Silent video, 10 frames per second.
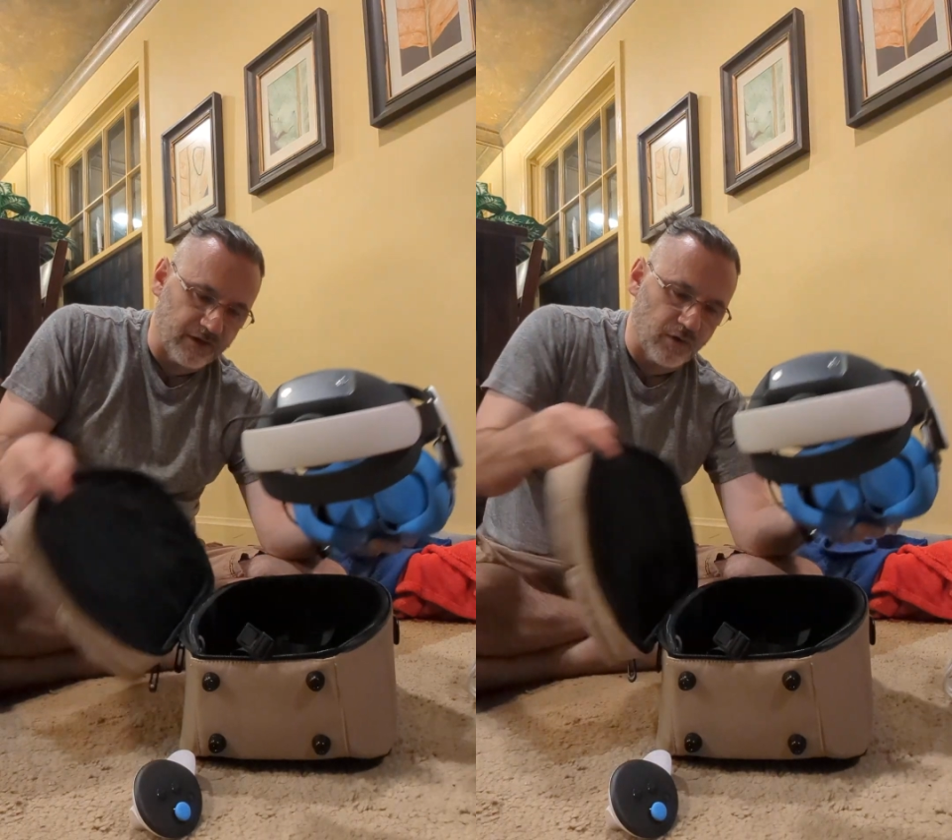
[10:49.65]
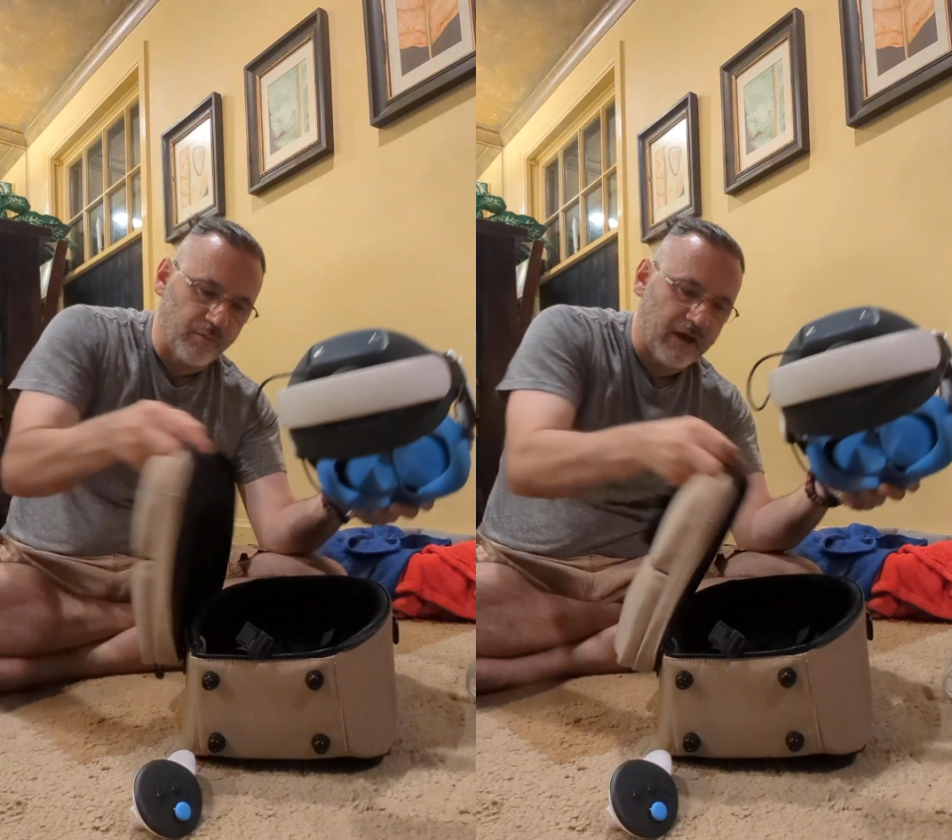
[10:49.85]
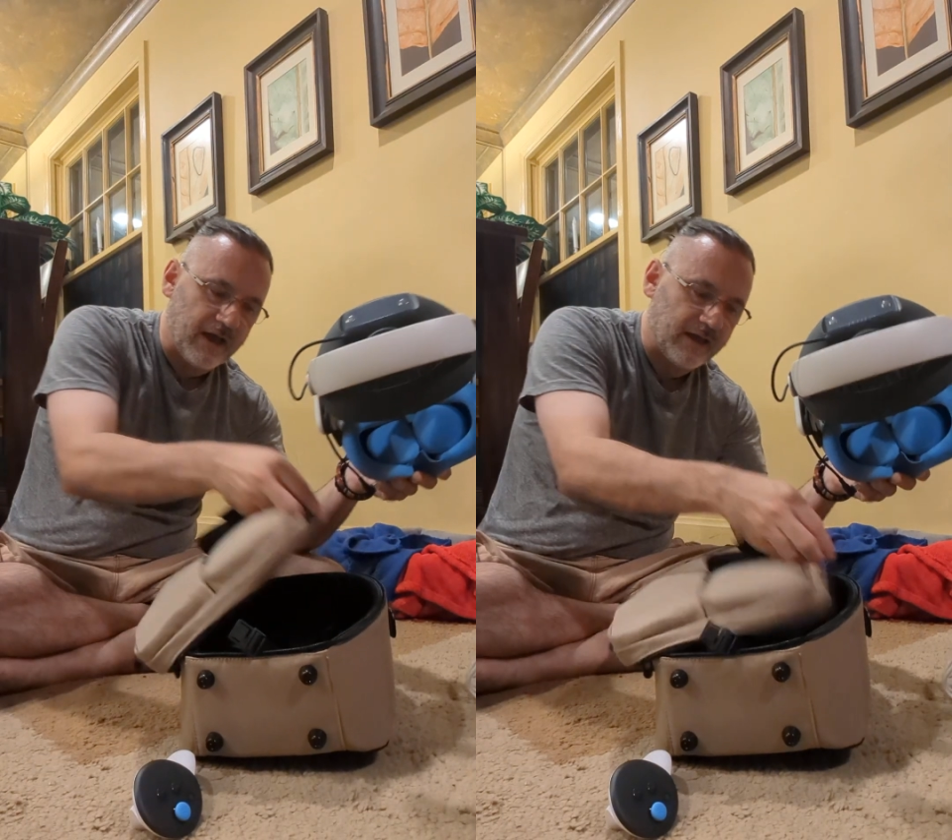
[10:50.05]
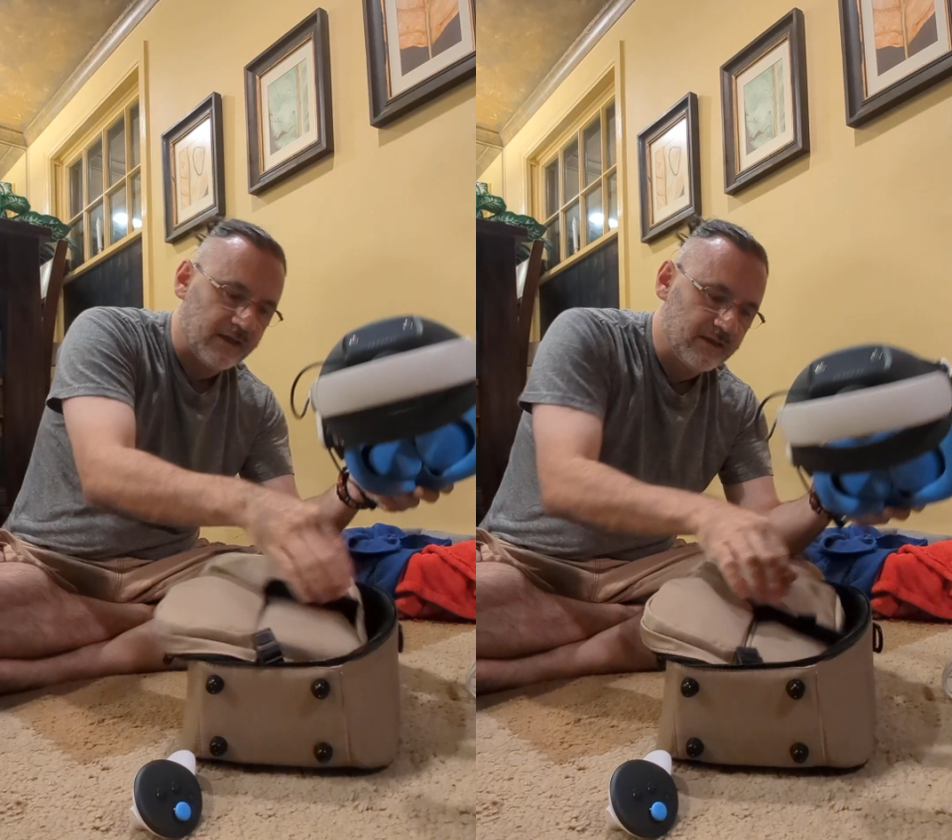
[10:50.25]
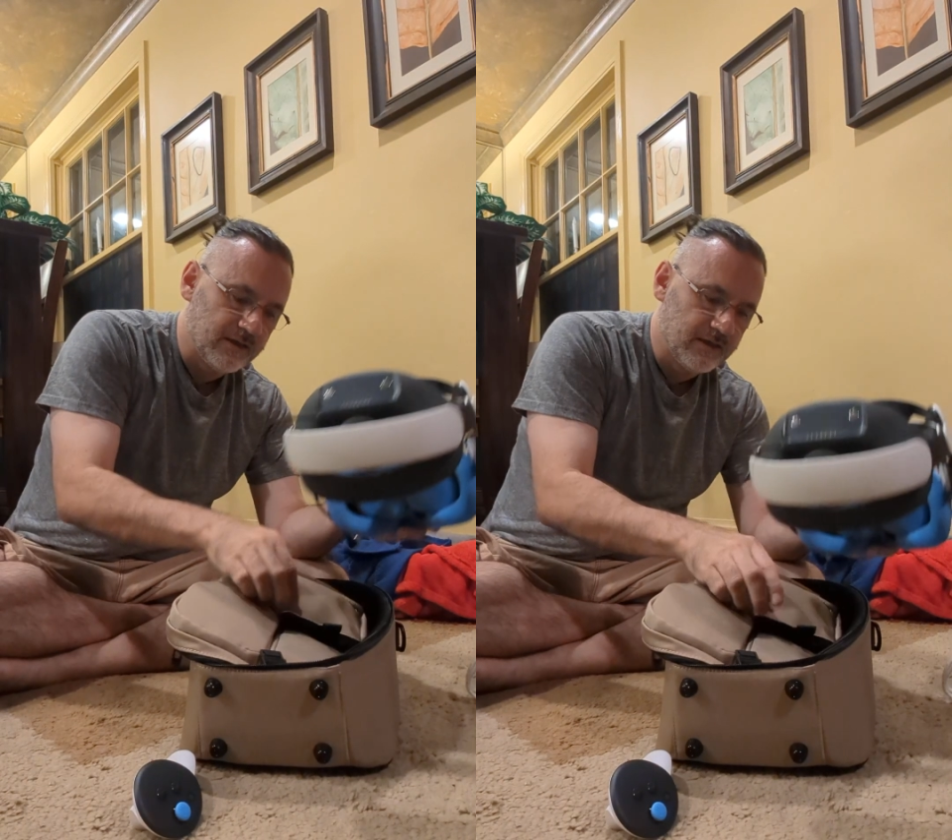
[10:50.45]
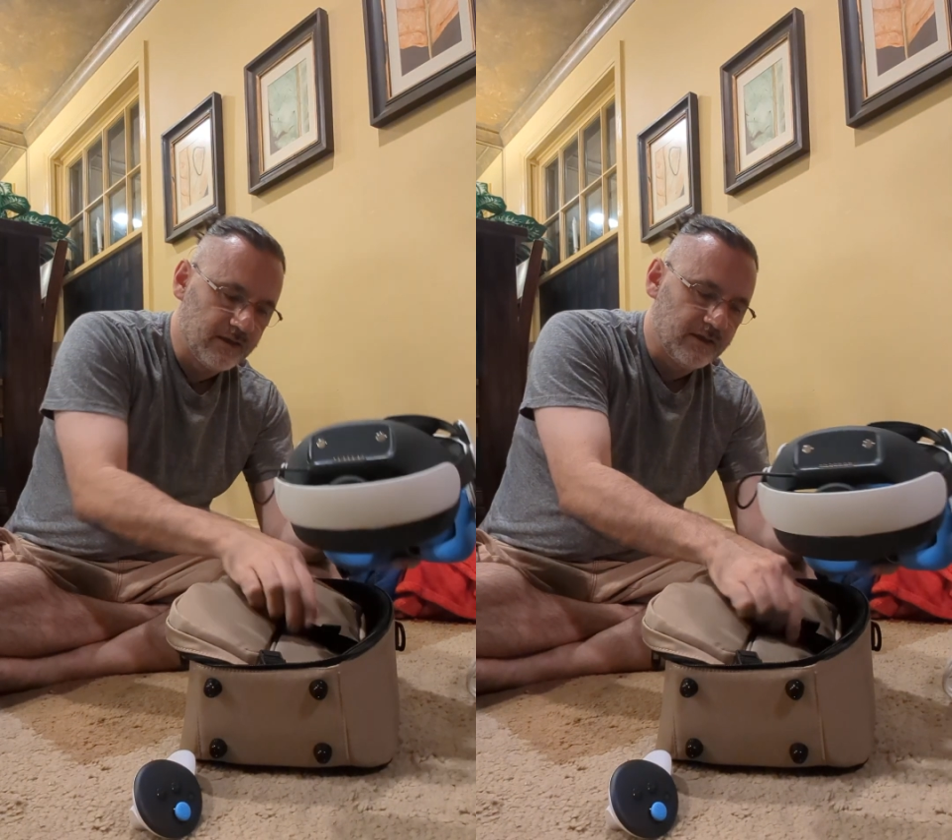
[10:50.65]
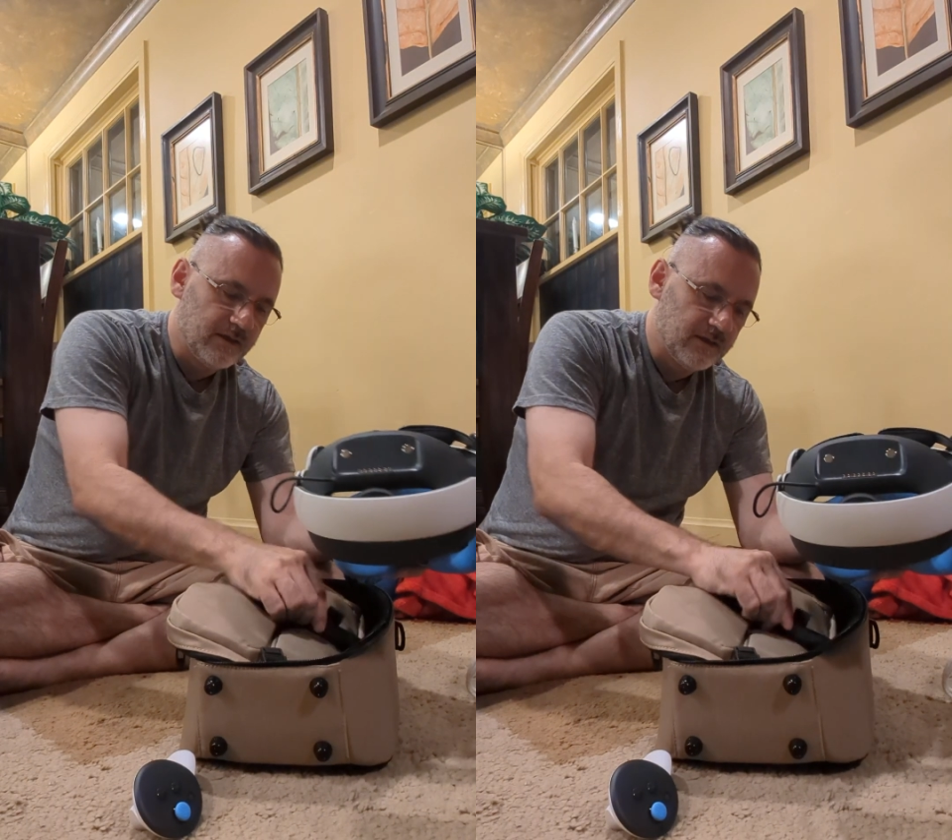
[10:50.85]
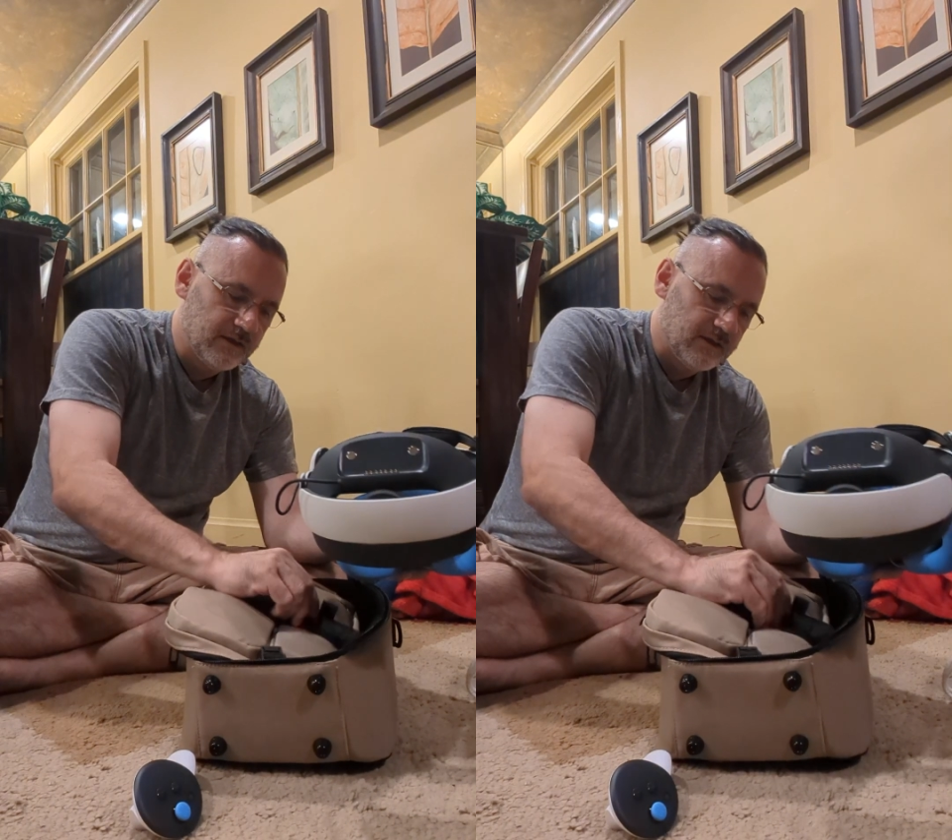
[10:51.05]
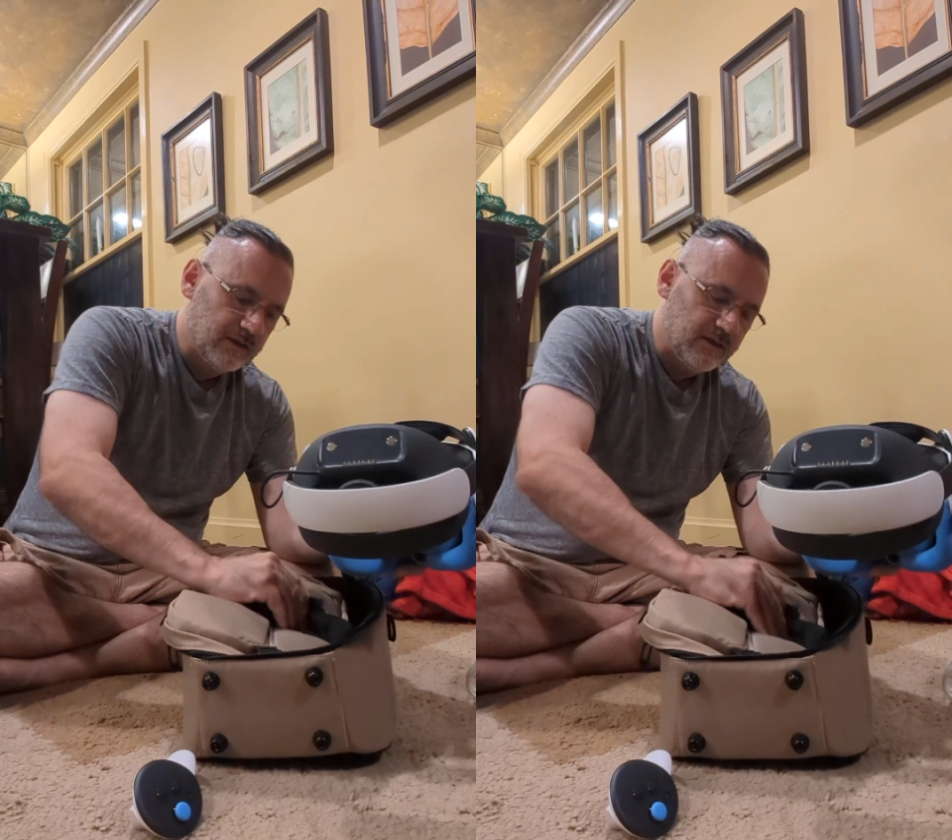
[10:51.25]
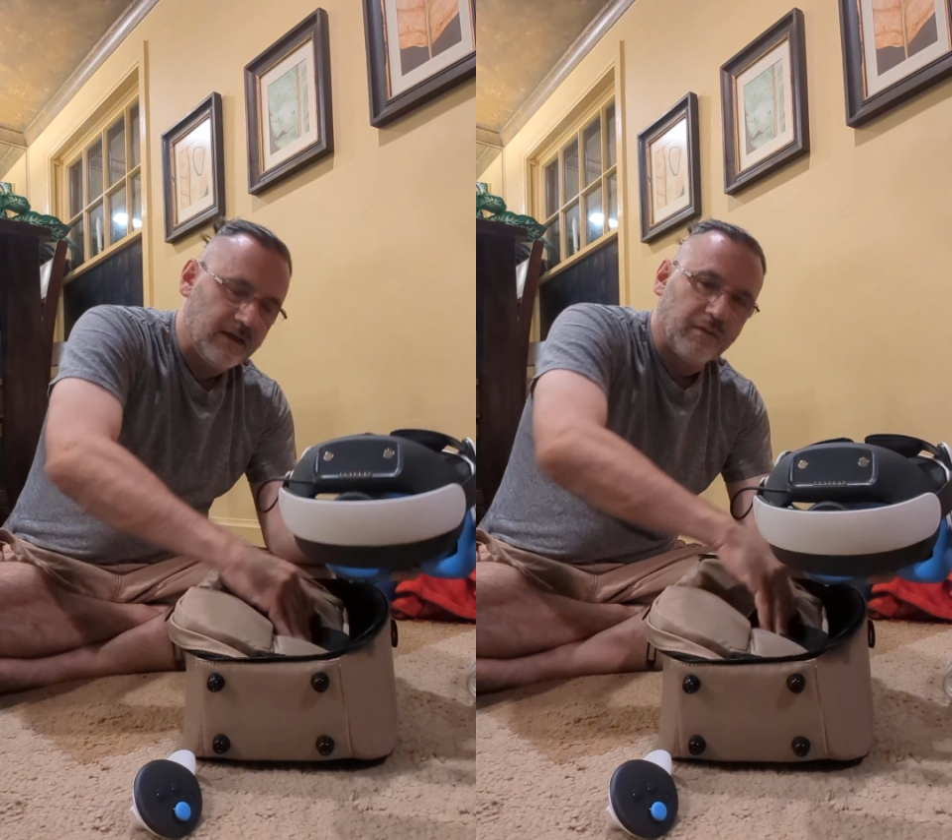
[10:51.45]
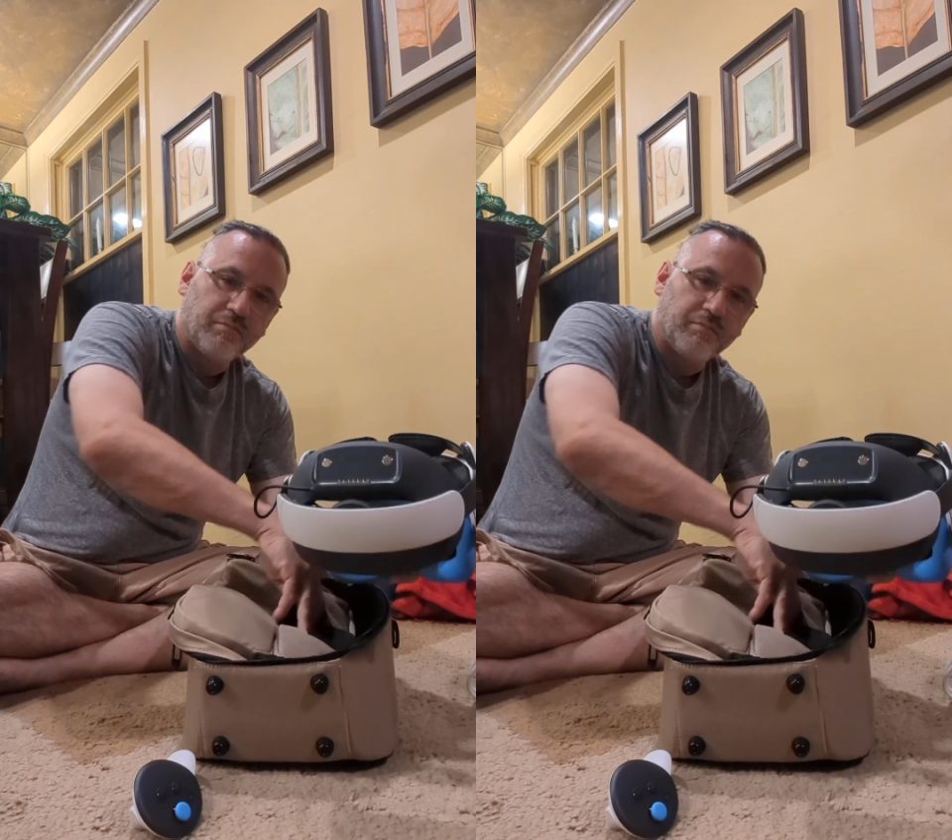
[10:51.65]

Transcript: go back and